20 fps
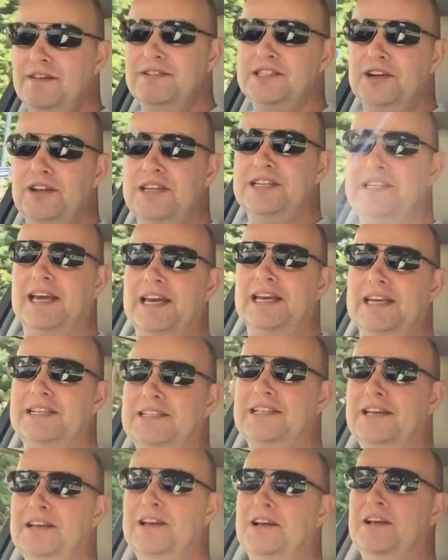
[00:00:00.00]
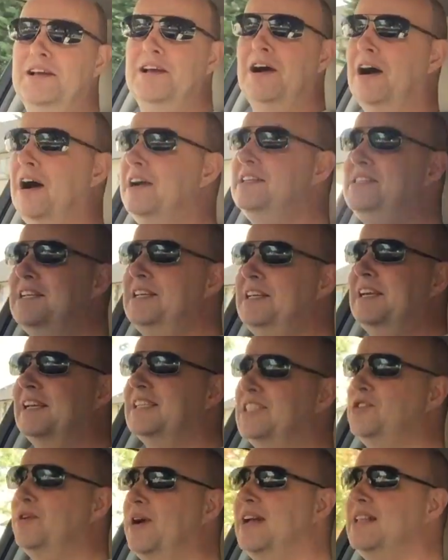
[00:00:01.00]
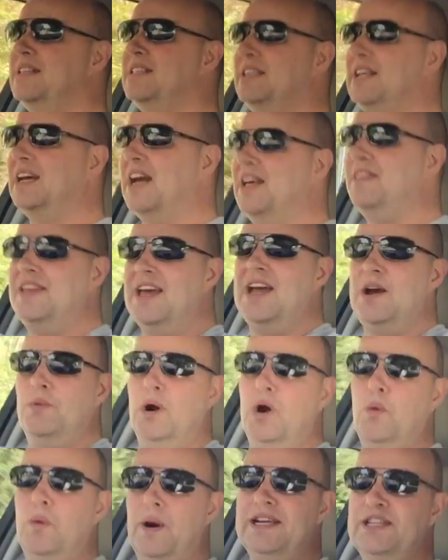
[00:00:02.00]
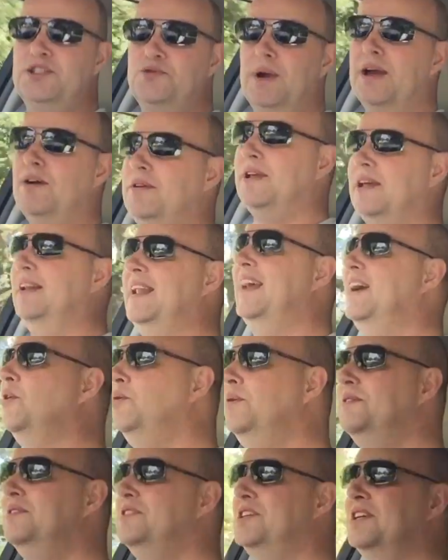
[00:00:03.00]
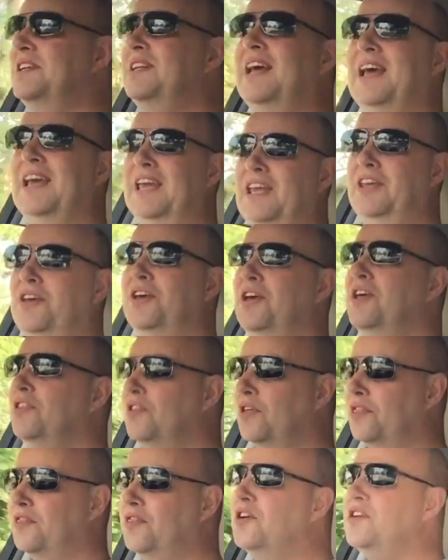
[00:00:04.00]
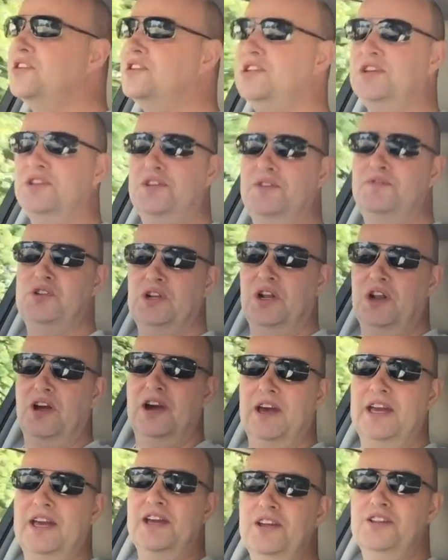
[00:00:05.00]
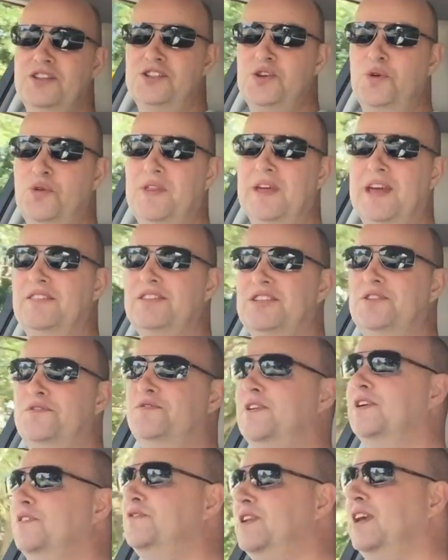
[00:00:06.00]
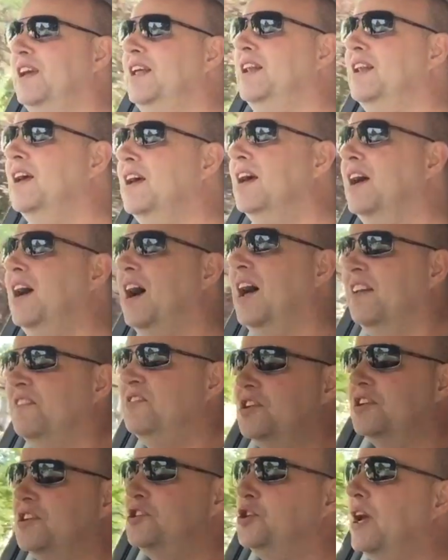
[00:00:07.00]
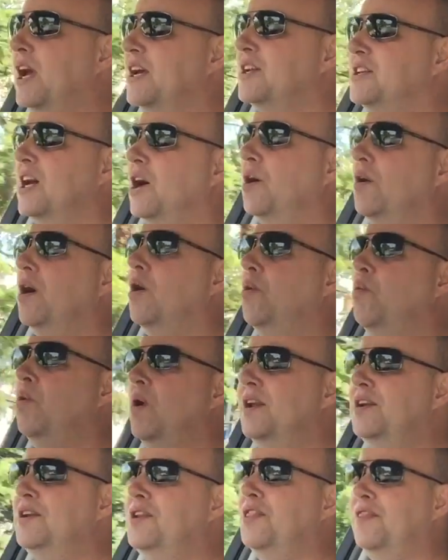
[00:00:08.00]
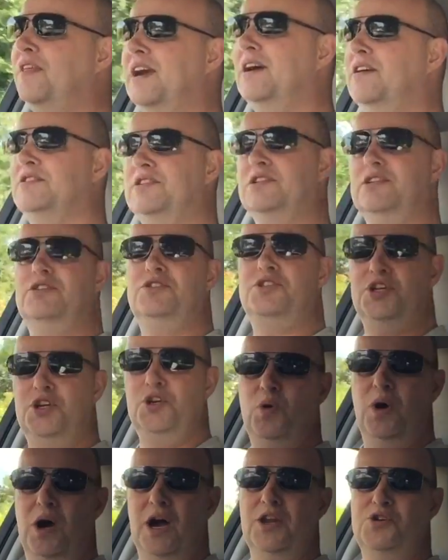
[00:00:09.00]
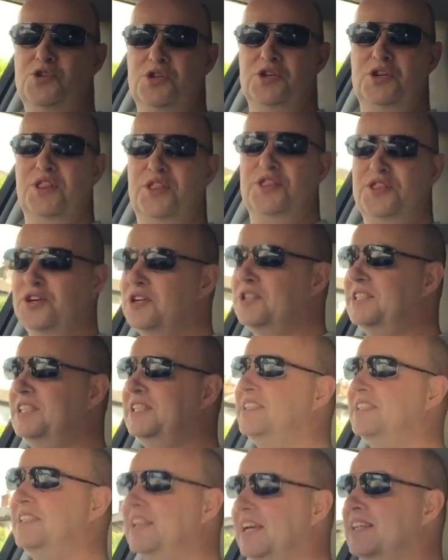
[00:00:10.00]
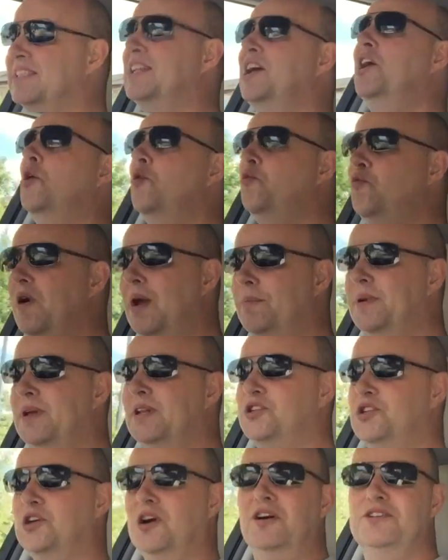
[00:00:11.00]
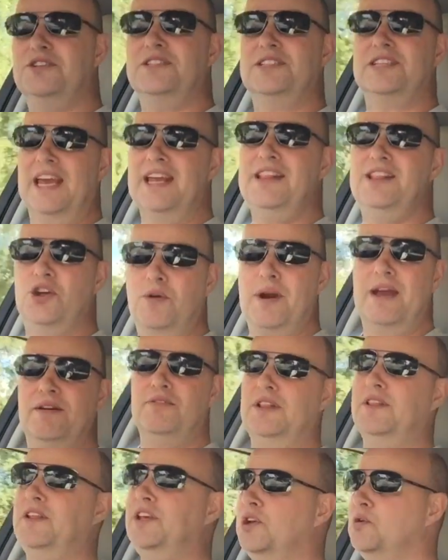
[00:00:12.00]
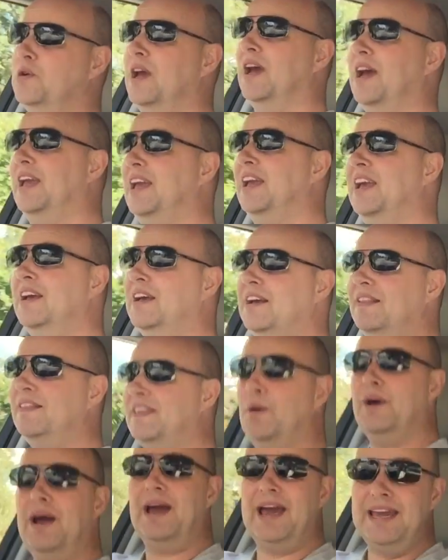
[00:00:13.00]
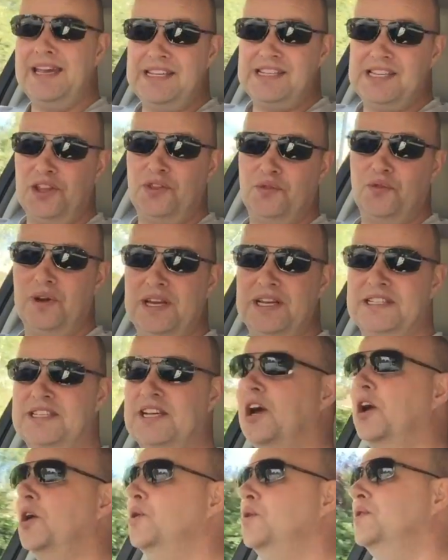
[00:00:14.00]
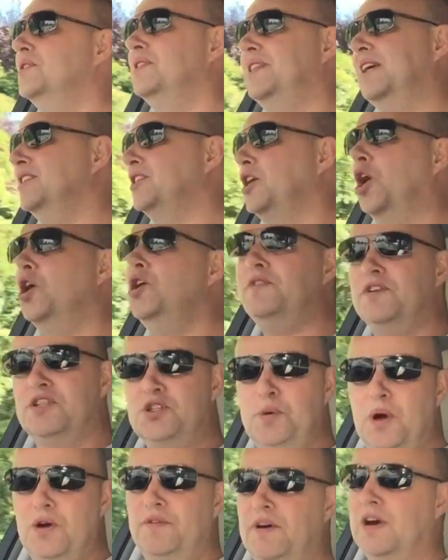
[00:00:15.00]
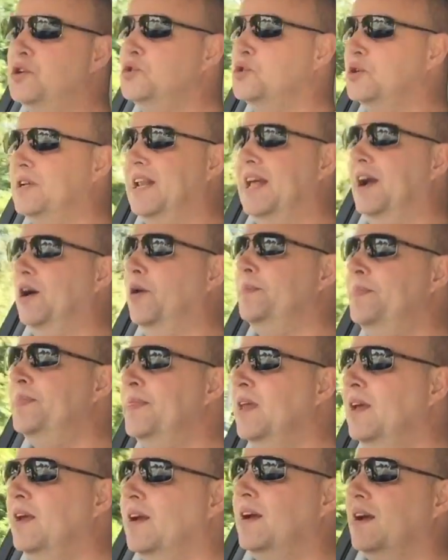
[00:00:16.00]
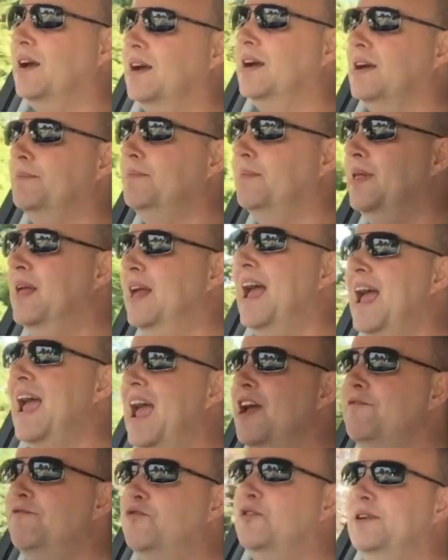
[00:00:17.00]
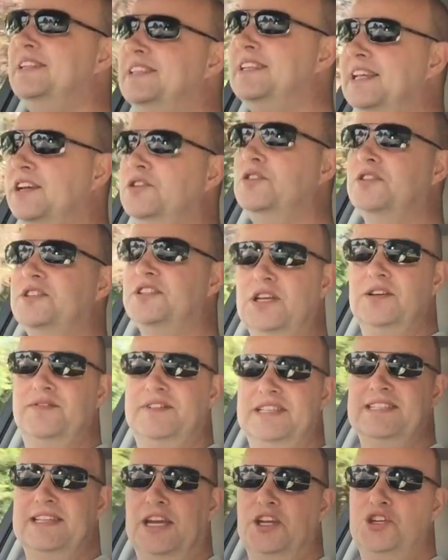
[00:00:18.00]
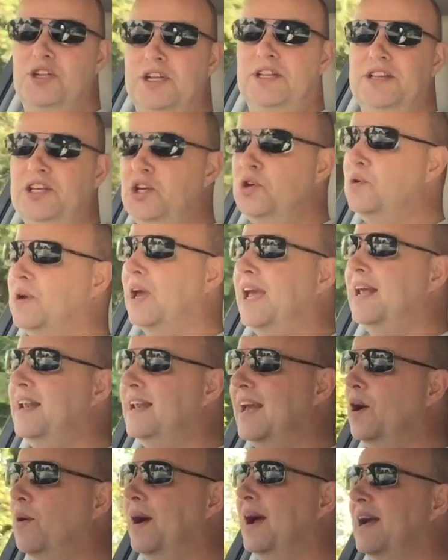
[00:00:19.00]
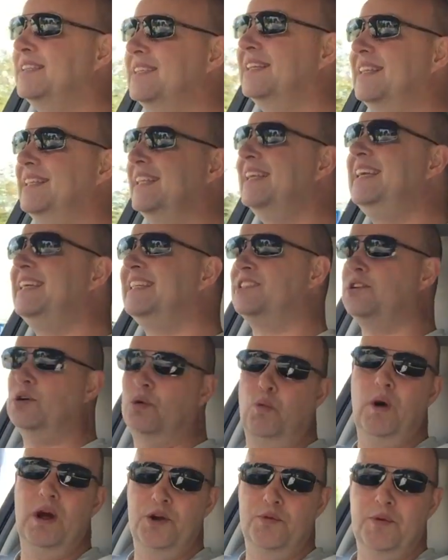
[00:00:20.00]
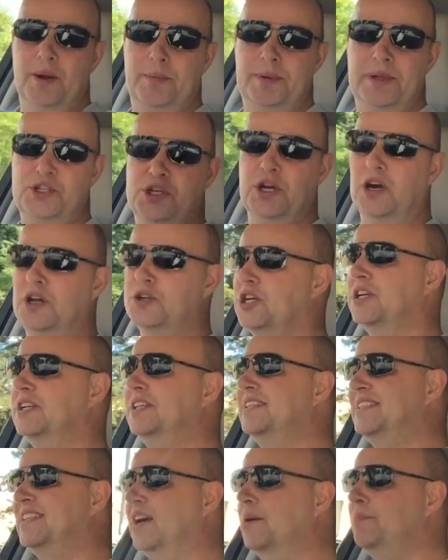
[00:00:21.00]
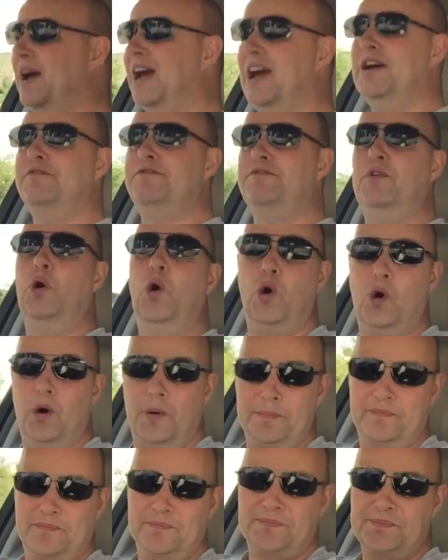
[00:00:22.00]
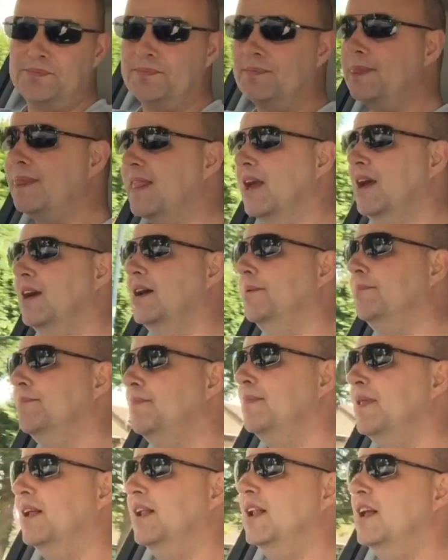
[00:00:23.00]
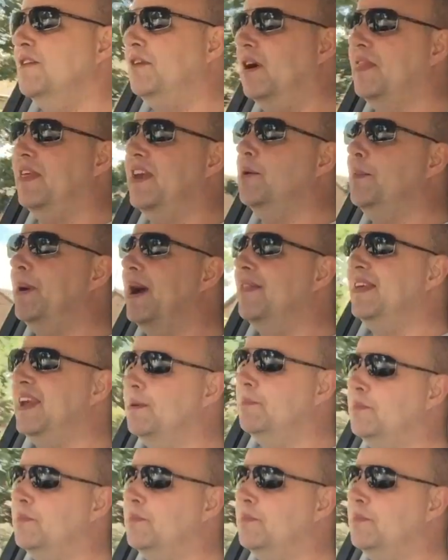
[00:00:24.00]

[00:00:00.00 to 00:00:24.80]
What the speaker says: those early days, I didn't get stranded, and there were ways around it. Now, today, the 30th of July 2015, I've just checked, there are 1,236 rapid chargers in the ground in the UK. There were 80 3 years ago, there's over 1,200 now. Every single service station in the UK now has at least one rapid charger, some have 4. If I think about the